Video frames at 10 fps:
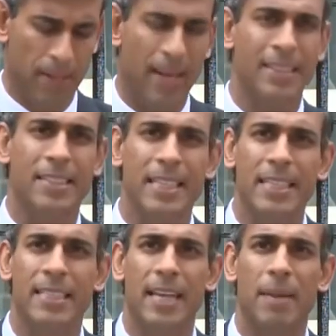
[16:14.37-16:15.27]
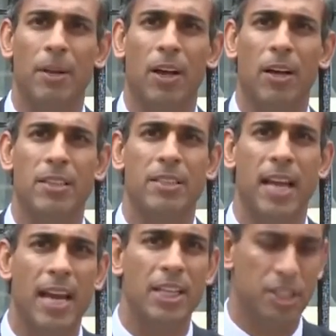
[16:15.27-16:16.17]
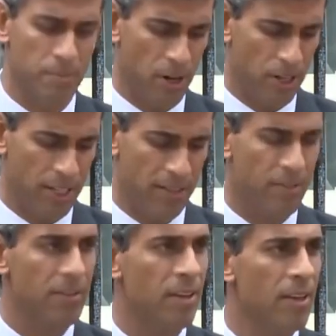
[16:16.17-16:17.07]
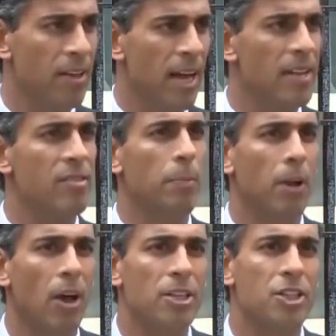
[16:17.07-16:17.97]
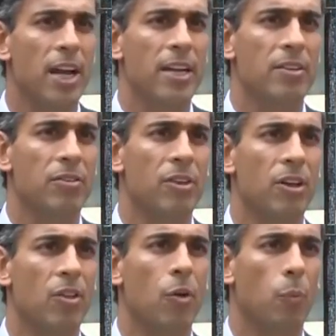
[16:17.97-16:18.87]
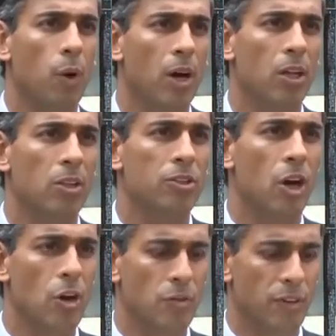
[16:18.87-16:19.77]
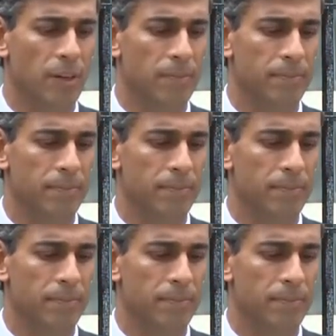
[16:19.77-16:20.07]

Has destabilized energy markets and supply chains the world over.